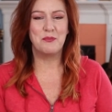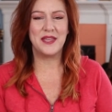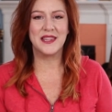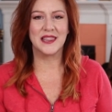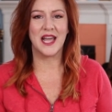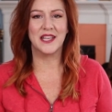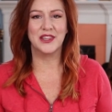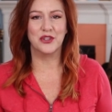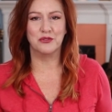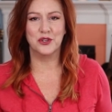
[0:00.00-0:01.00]
Be the light
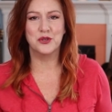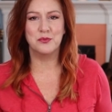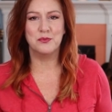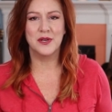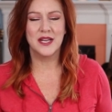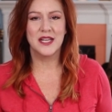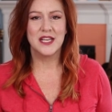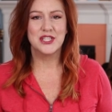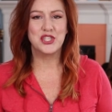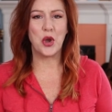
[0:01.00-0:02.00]
in the room.
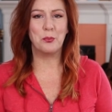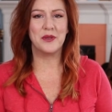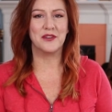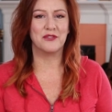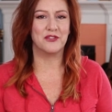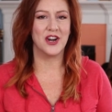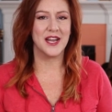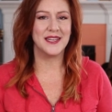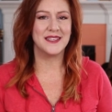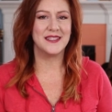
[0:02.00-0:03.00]
Don't be
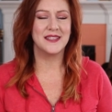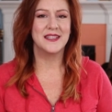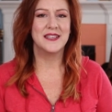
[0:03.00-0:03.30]
afraid